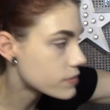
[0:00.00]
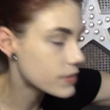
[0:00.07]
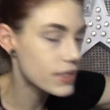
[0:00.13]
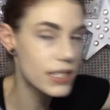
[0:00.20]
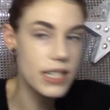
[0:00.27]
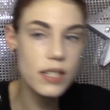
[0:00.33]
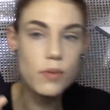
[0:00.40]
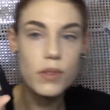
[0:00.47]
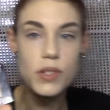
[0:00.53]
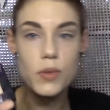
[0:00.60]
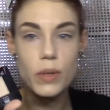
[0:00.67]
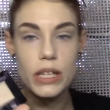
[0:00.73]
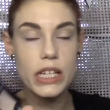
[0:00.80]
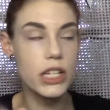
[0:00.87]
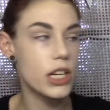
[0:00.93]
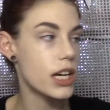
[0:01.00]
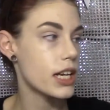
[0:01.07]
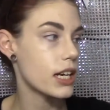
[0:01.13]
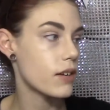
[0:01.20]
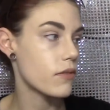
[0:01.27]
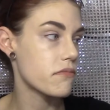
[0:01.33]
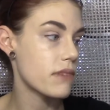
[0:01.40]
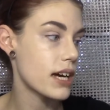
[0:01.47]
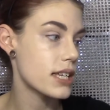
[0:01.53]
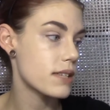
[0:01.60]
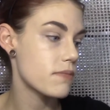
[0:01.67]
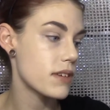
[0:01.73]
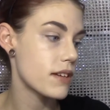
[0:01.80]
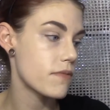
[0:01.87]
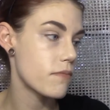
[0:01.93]
This one's really good. It reminds
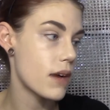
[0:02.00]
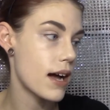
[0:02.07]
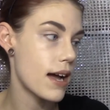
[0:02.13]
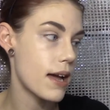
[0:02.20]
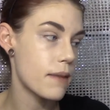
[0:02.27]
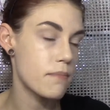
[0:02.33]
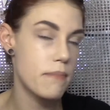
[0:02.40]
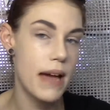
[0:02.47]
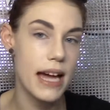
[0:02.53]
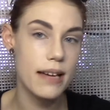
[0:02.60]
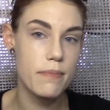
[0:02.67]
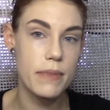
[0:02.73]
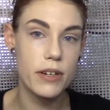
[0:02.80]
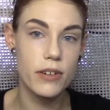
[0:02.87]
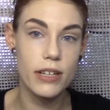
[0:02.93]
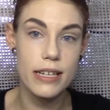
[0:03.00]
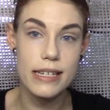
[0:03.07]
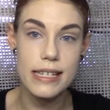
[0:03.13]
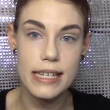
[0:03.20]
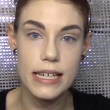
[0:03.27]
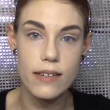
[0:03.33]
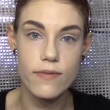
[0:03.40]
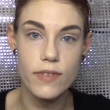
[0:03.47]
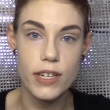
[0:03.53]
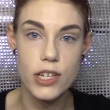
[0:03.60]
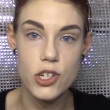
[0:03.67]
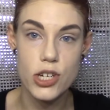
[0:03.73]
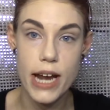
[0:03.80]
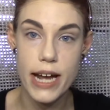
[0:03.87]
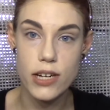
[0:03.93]
me of my MAC Mineralized Skin
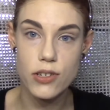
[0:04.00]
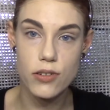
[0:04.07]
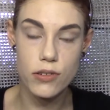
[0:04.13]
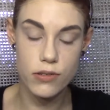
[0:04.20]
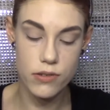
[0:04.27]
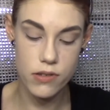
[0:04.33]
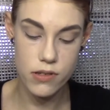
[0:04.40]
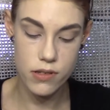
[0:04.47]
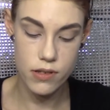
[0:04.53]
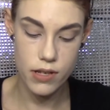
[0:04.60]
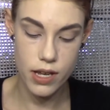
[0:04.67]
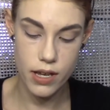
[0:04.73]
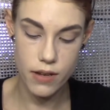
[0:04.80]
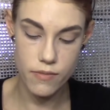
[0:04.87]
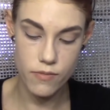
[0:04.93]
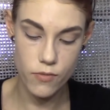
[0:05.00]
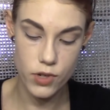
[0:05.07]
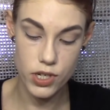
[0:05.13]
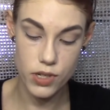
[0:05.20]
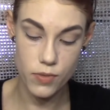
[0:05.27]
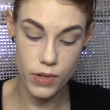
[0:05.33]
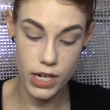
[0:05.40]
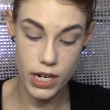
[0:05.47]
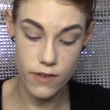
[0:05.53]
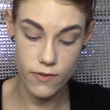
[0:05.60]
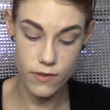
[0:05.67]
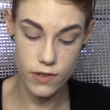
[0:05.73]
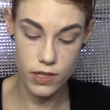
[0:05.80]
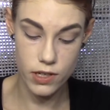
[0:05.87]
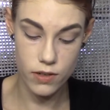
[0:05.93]
Finish Natural, which is what I
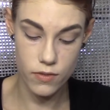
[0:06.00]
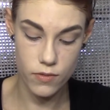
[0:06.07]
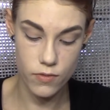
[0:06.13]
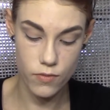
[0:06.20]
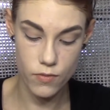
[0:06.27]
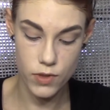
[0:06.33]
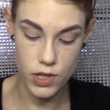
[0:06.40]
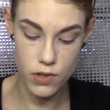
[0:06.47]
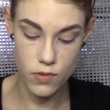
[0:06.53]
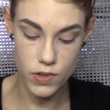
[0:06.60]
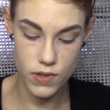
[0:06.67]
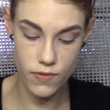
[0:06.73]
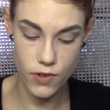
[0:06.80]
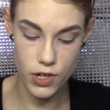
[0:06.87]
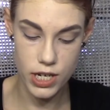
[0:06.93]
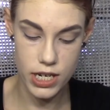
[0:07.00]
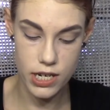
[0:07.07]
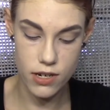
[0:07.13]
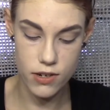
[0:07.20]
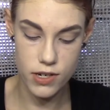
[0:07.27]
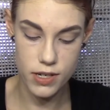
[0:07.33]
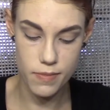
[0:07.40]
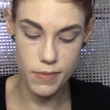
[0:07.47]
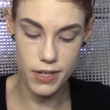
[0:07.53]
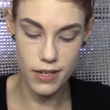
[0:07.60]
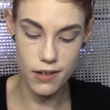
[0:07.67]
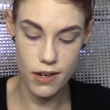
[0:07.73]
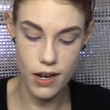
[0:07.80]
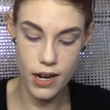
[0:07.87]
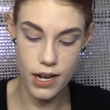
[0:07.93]
used for years, but
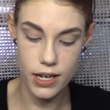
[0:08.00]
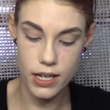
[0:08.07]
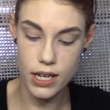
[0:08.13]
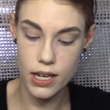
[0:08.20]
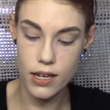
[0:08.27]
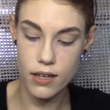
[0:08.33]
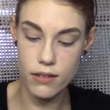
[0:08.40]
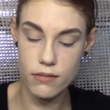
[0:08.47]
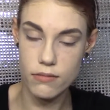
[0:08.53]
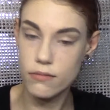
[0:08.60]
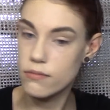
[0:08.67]
I can't.